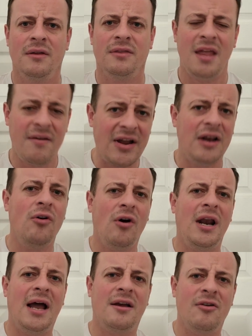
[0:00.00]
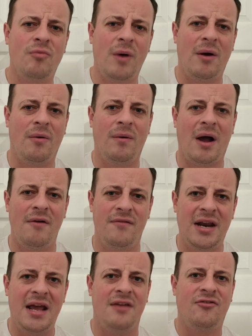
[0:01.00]
They've had a lot of luck as well over
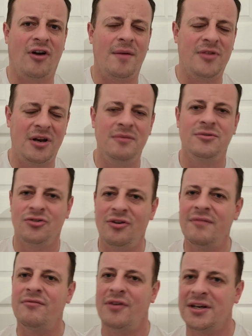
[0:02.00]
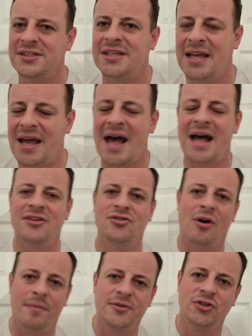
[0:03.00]
their times, and it was time for us to get our
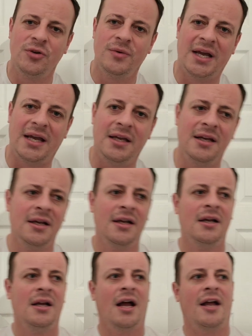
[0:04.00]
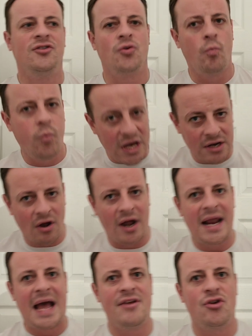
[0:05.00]
opportunity. And to win like
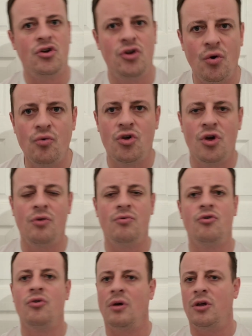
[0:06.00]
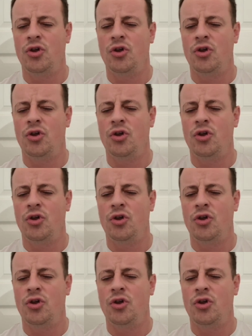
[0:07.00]
that is a huge